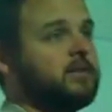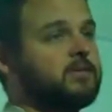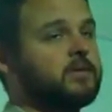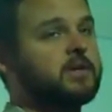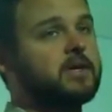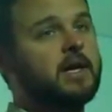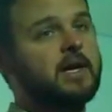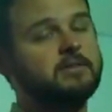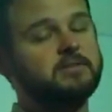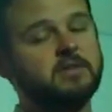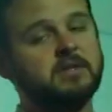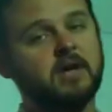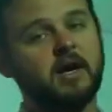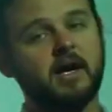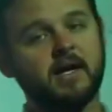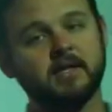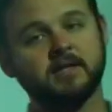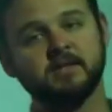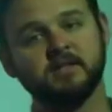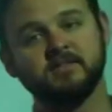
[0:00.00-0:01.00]
Africa as a
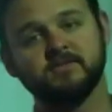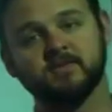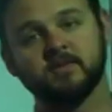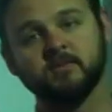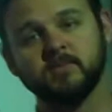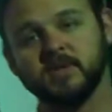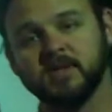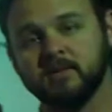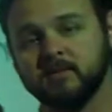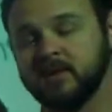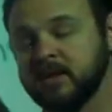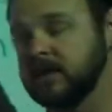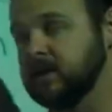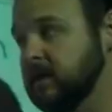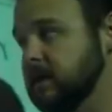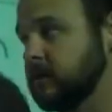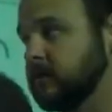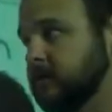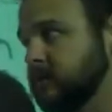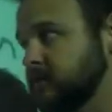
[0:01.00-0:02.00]
colony for many, many
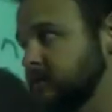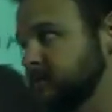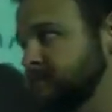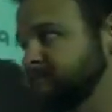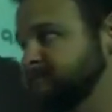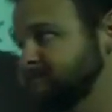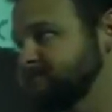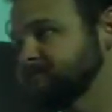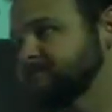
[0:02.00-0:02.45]
years,